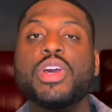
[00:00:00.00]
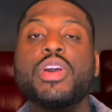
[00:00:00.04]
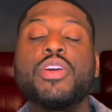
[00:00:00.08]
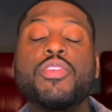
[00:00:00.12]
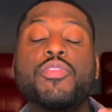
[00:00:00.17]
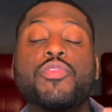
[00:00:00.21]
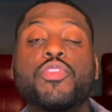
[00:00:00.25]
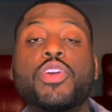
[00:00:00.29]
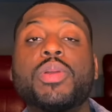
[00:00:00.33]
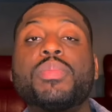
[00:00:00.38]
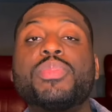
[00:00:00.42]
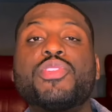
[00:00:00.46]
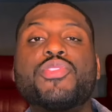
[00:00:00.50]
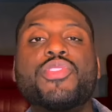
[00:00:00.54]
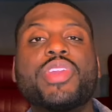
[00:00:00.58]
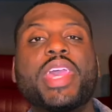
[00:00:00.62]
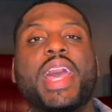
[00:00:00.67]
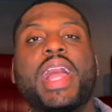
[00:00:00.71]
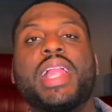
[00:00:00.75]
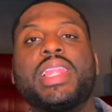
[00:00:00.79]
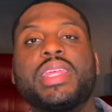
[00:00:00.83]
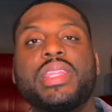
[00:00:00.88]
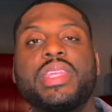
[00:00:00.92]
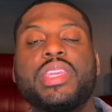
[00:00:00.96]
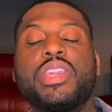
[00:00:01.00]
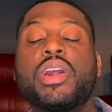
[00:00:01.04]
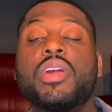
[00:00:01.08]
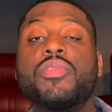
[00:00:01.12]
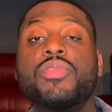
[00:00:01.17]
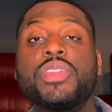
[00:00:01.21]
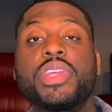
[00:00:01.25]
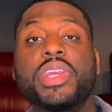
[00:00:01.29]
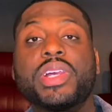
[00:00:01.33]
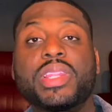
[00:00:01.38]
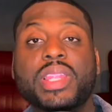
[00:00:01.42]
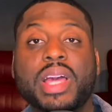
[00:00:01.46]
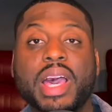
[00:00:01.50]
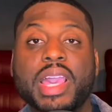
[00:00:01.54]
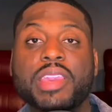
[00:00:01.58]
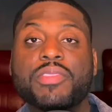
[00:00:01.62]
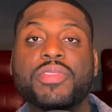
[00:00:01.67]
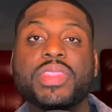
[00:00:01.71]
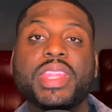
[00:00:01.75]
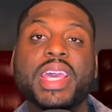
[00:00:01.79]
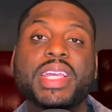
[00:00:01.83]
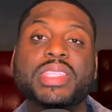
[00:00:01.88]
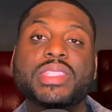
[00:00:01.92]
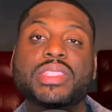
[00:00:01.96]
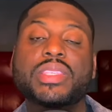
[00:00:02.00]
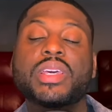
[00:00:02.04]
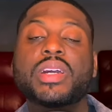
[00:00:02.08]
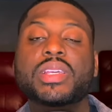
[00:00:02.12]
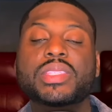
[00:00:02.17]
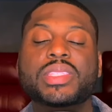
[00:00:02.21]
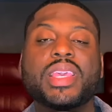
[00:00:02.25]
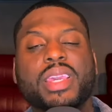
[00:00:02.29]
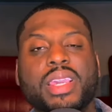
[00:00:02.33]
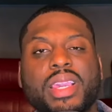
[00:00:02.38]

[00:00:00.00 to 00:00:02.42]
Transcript: from the reality of their life that sucks.